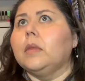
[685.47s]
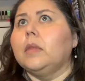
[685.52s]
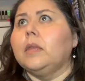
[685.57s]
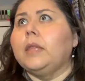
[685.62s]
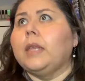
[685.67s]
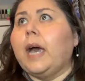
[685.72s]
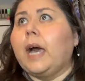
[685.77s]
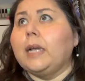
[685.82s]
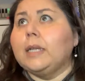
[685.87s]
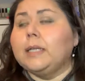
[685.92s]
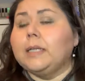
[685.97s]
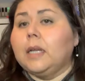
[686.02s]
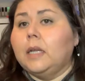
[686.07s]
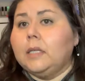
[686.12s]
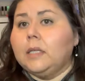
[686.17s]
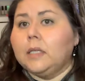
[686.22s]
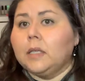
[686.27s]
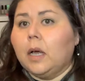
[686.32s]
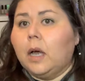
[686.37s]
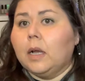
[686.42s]
that
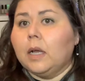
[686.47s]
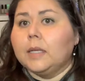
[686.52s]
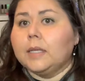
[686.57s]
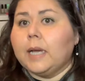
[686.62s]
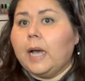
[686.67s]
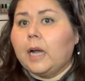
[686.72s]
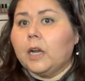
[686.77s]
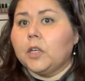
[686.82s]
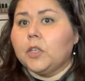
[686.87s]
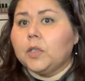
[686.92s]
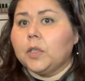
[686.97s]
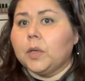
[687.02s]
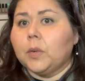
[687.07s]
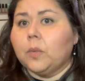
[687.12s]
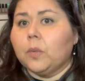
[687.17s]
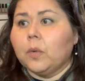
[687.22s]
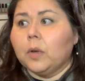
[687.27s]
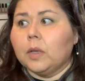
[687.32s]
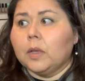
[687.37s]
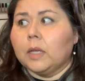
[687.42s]
sun song is actually
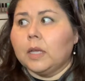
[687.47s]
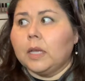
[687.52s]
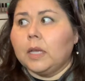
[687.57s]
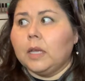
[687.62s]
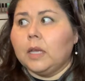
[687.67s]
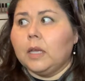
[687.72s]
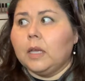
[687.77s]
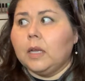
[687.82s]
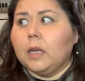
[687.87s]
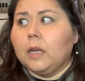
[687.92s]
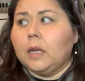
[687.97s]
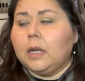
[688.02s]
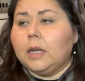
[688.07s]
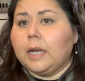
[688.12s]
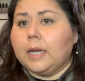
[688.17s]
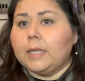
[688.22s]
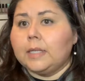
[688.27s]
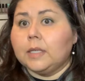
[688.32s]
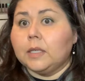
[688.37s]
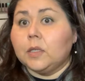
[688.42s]
really
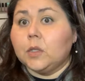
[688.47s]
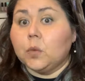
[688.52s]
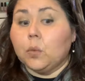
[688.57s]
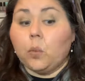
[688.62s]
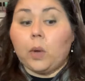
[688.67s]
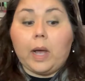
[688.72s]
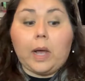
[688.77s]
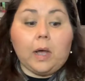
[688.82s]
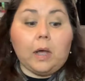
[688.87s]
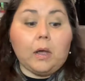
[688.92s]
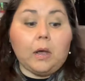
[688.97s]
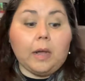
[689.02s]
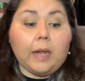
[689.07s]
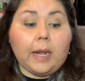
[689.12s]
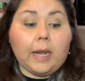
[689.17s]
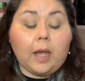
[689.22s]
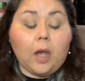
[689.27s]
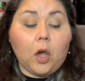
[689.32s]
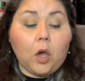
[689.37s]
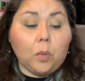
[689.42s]
nice as well.
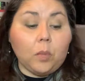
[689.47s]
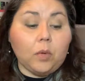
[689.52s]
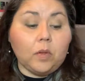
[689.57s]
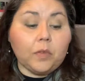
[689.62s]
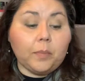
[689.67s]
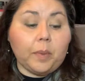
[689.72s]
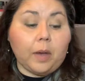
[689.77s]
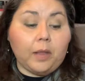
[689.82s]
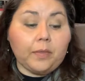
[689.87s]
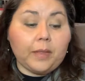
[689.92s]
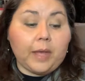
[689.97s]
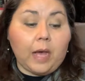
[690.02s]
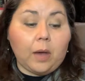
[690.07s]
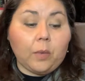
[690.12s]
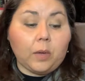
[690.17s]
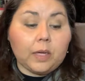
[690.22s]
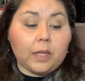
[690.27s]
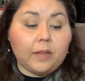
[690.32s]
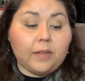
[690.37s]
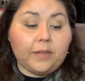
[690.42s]
I almost bought that
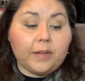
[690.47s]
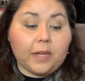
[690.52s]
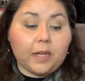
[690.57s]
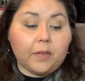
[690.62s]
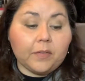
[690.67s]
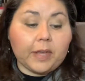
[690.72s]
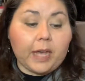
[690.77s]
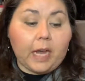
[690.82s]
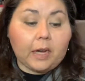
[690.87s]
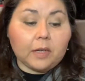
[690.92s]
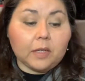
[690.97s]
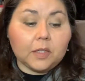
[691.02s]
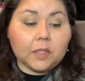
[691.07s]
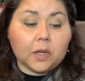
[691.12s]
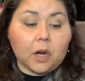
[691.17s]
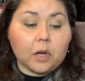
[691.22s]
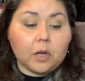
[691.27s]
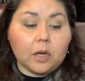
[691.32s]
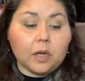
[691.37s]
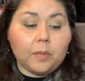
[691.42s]
one instead of Cactus
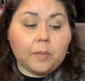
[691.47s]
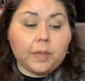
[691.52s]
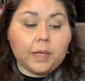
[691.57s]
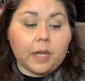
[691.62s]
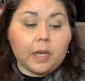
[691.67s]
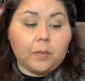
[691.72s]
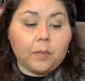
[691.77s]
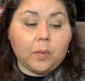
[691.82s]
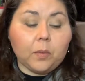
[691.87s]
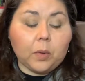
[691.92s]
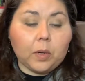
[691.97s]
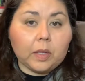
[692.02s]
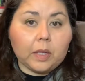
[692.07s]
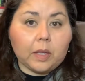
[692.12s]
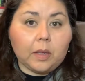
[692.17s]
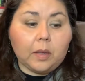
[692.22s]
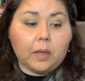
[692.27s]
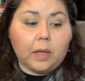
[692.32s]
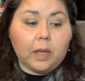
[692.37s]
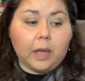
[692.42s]
Garden, but I've
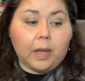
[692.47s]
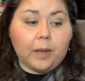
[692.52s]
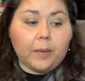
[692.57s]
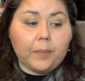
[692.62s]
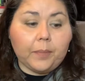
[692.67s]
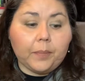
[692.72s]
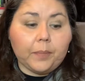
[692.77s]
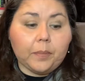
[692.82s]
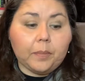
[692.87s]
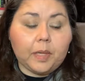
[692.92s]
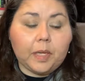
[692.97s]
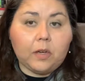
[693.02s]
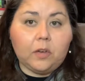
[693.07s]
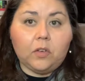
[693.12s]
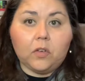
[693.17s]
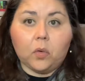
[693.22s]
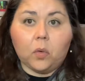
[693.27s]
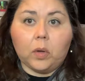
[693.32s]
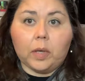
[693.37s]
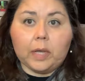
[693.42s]
really um, been
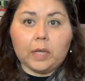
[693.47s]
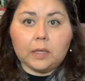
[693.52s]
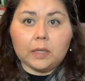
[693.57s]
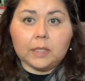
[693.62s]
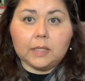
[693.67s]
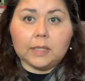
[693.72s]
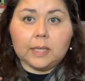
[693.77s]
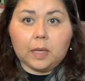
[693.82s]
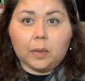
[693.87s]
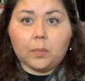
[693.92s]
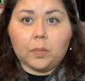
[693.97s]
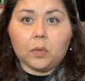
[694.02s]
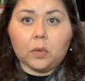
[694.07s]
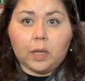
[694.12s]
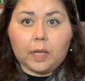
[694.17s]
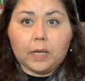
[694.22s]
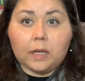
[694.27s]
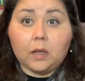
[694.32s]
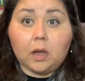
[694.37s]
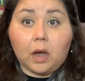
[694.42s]
enjoying the sample
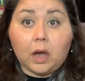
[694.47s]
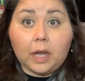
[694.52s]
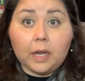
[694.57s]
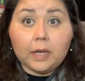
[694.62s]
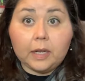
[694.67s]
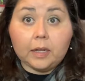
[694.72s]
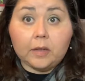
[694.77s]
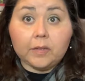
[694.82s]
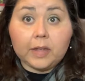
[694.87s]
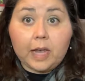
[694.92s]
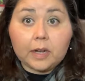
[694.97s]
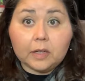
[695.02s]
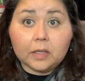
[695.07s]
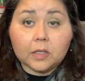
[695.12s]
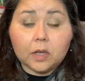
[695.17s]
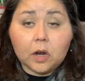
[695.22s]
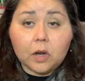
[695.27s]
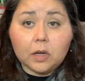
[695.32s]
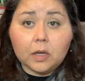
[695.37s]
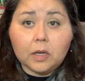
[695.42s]
I got of Cactus
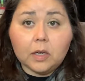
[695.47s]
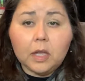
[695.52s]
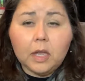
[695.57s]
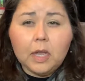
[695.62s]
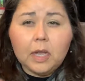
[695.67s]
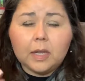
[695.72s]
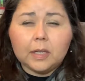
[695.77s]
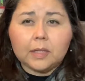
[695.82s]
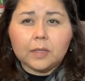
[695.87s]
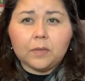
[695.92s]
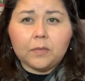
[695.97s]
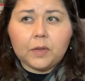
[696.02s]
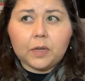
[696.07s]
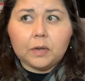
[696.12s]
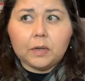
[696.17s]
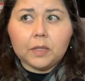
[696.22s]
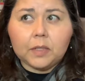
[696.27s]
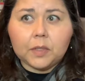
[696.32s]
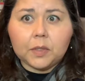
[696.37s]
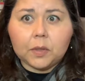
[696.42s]
Garden. It's a
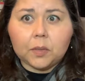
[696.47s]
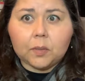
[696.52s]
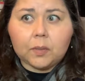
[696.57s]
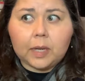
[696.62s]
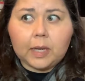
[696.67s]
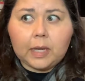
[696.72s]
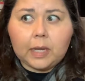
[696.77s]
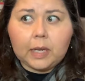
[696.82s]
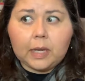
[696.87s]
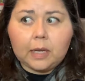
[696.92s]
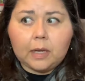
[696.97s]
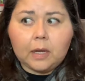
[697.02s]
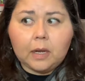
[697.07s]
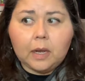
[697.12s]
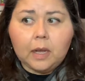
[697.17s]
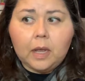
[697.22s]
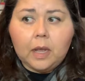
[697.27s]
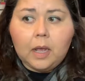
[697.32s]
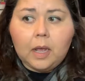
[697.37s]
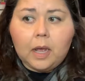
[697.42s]
very serene
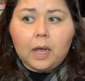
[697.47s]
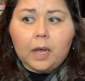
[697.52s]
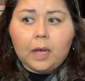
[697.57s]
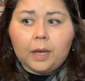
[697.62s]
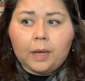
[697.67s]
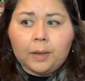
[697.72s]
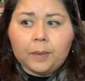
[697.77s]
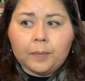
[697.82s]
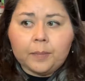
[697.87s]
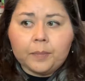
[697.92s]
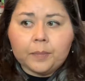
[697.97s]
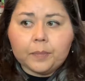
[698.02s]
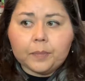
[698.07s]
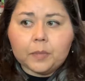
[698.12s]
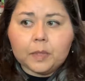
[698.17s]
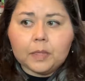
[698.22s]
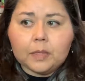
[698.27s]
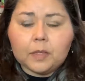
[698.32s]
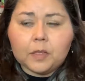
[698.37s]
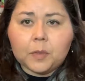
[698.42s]
um,
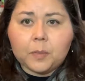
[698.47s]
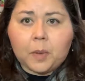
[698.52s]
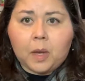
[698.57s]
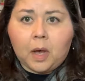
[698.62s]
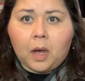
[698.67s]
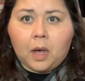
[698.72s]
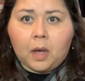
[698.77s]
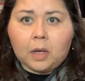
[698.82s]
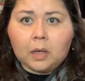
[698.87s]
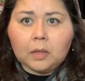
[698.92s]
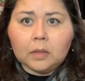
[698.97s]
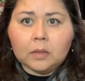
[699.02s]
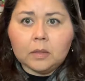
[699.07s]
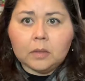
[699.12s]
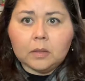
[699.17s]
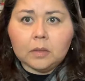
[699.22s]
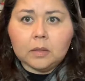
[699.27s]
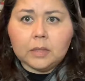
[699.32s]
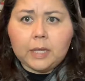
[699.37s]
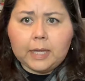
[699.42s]

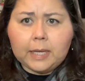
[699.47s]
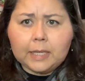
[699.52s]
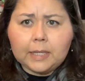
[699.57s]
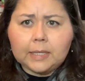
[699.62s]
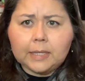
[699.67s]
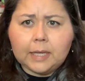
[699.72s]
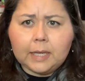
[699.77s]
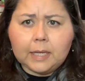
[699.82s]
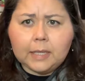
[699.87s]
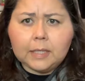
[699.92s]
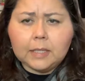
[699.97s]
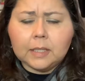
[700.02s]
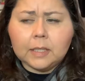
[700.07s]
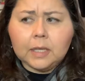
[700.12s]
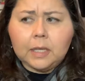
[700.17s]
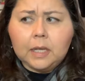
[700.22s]
spa-like scent,